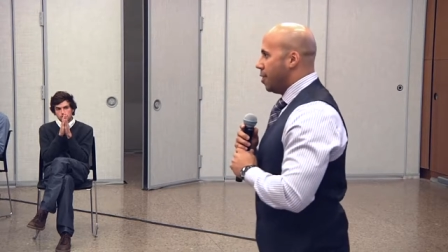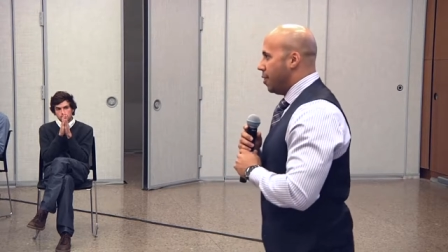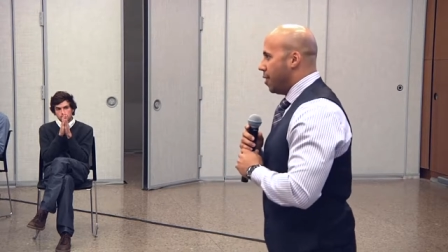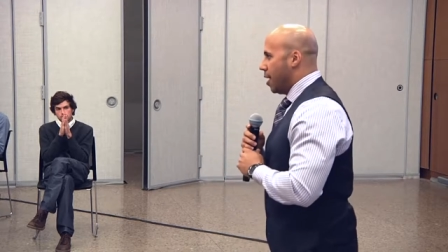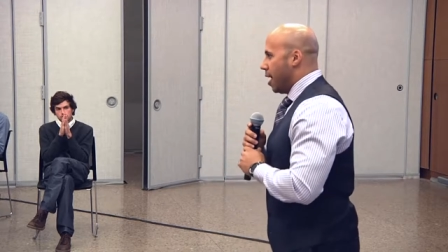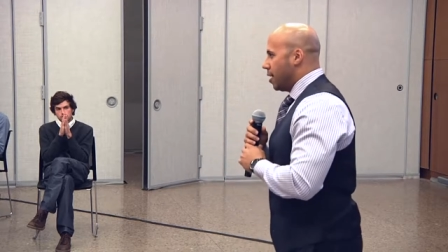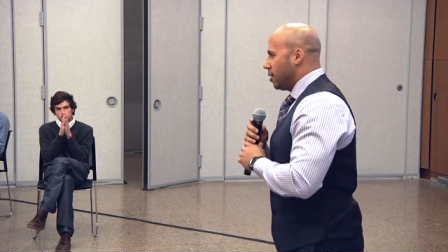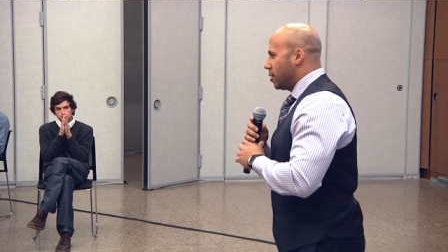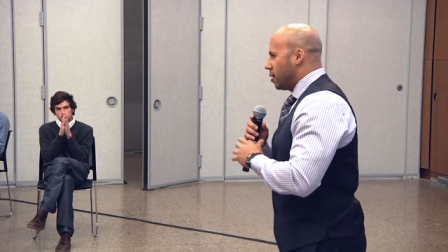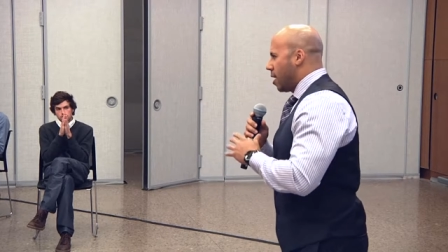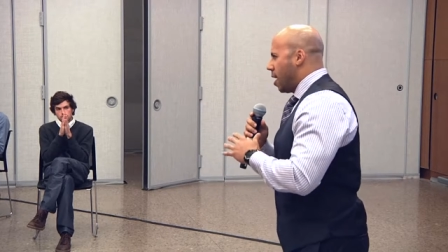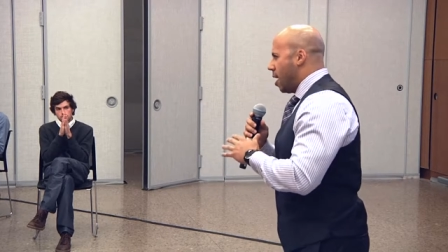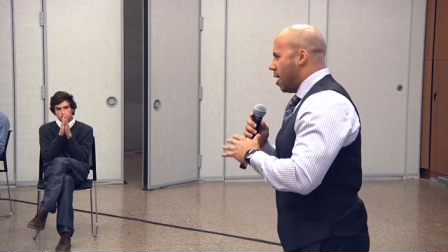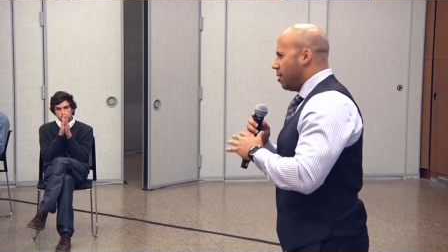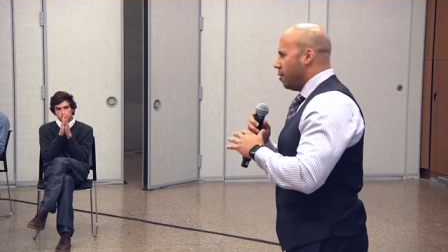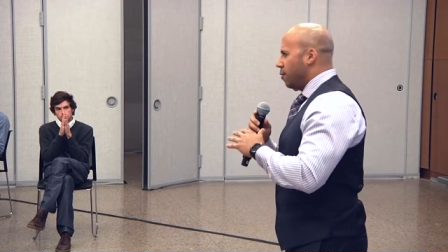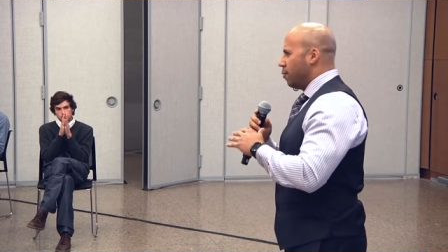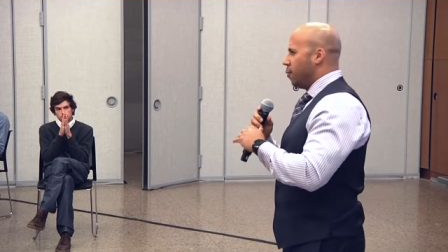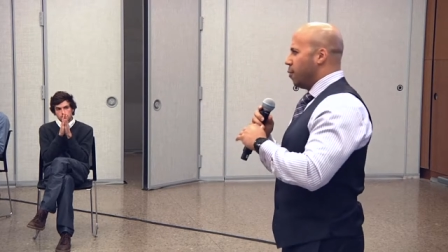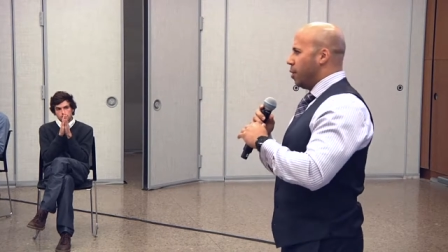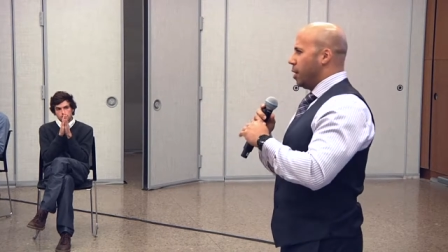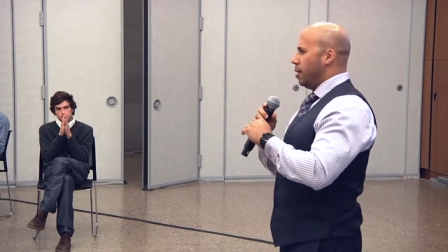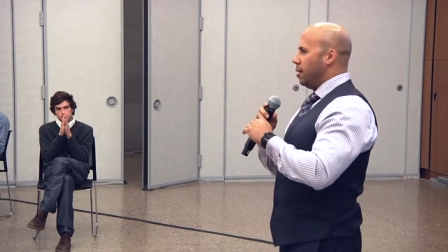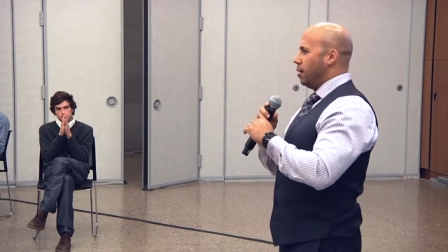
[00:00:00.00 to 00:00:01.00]
That's kind
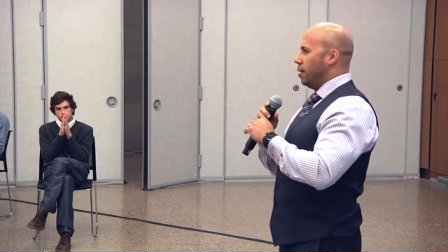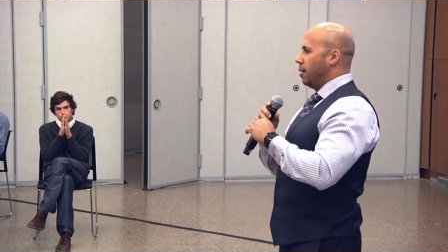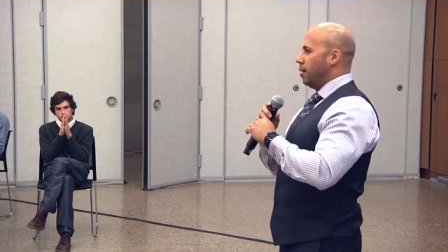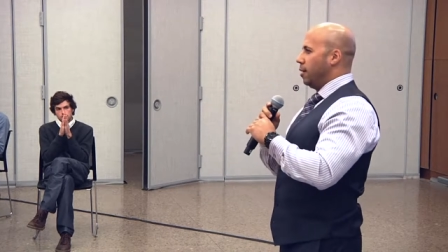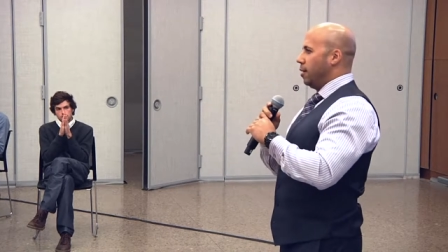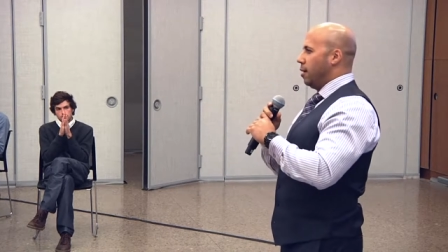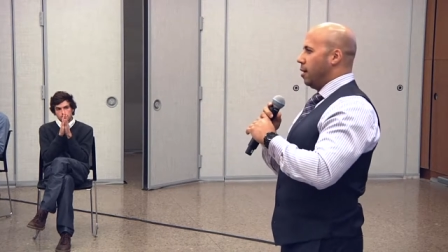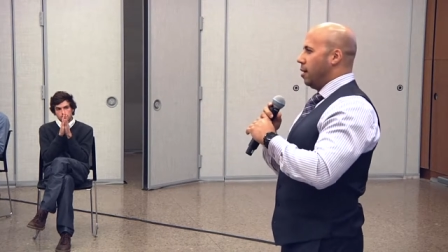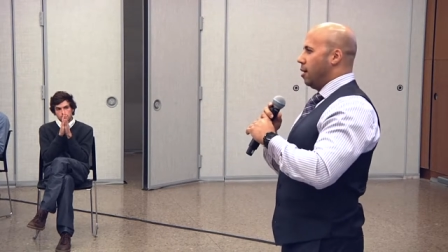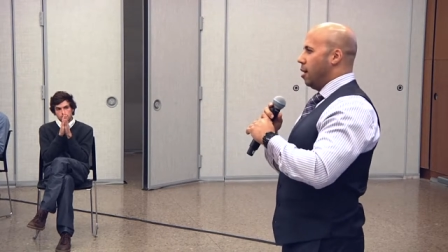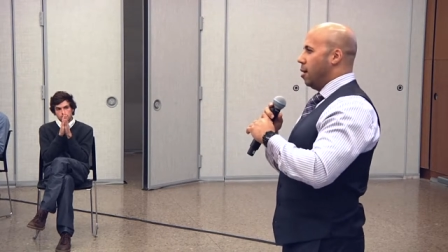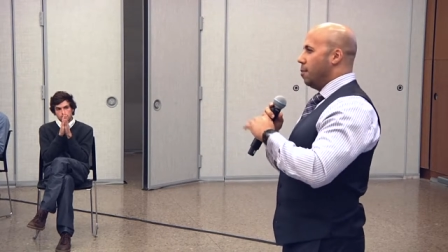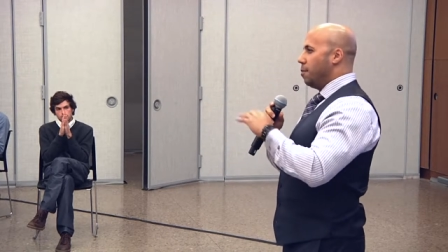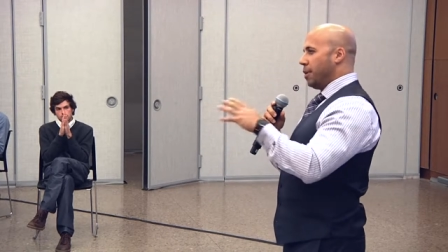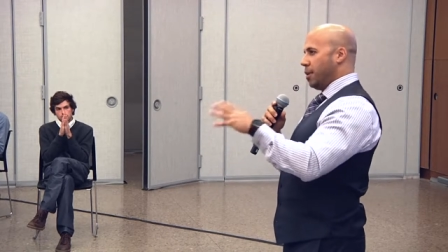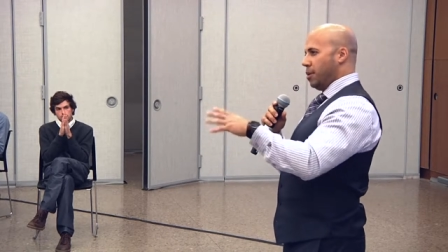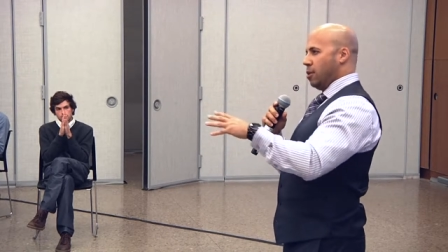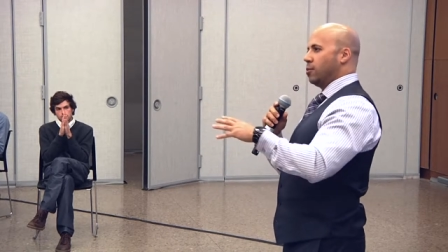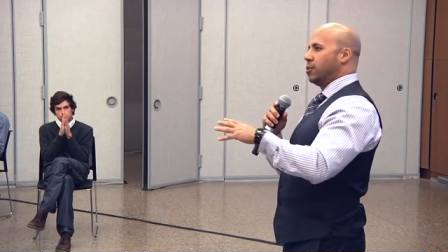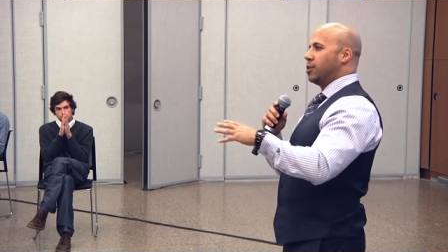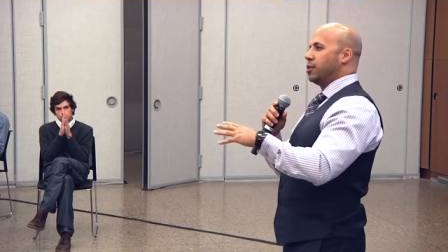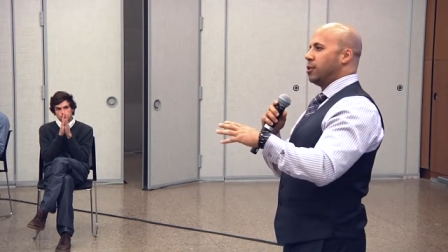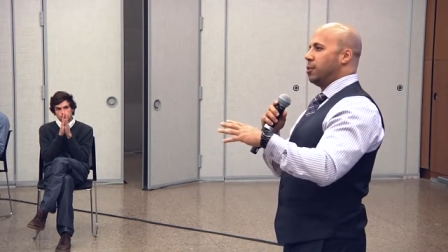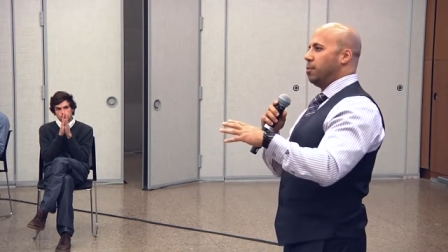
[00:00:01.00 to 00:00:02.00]
of when,
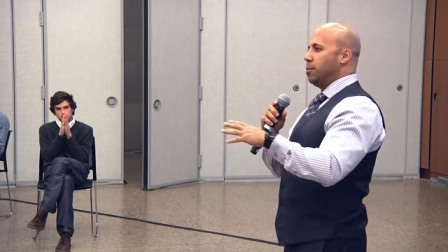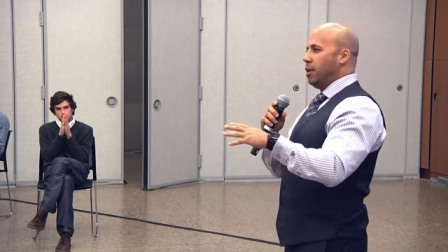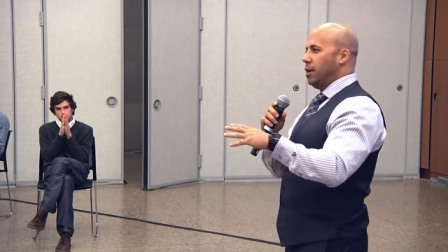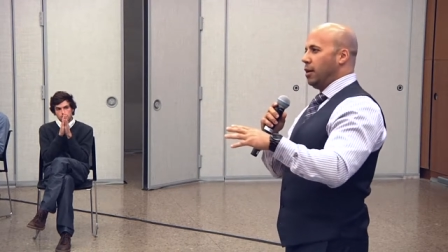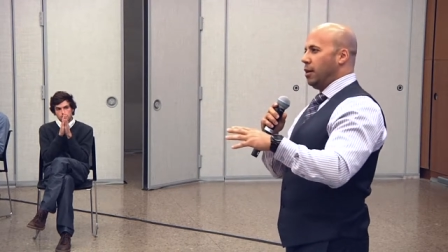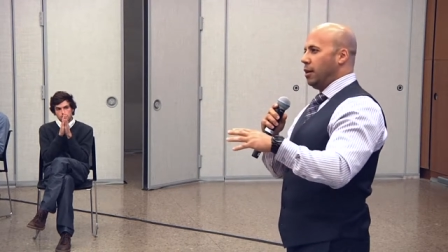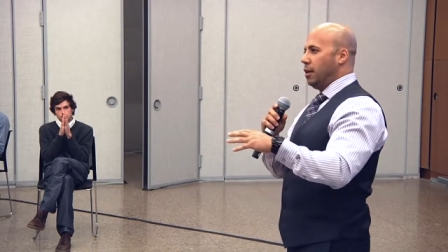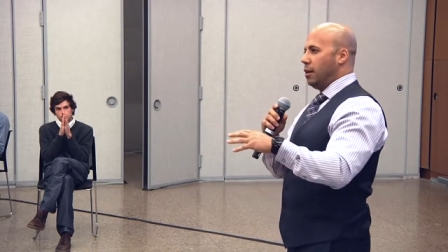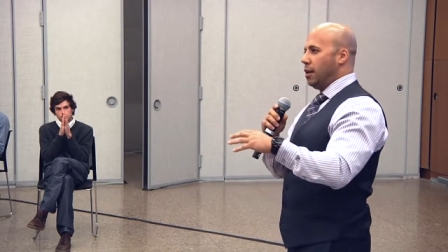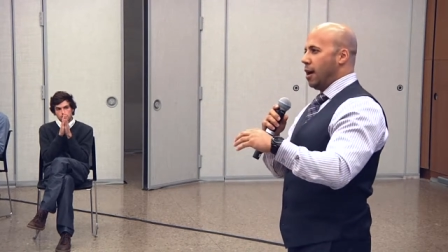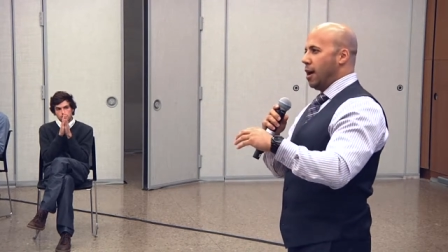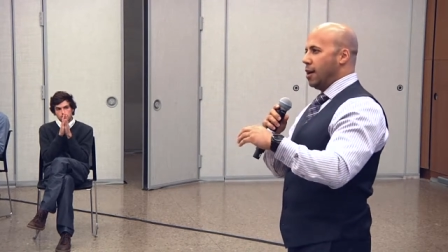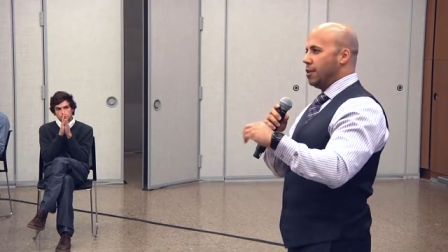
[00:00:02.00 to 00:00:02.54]
unbeknownst to me,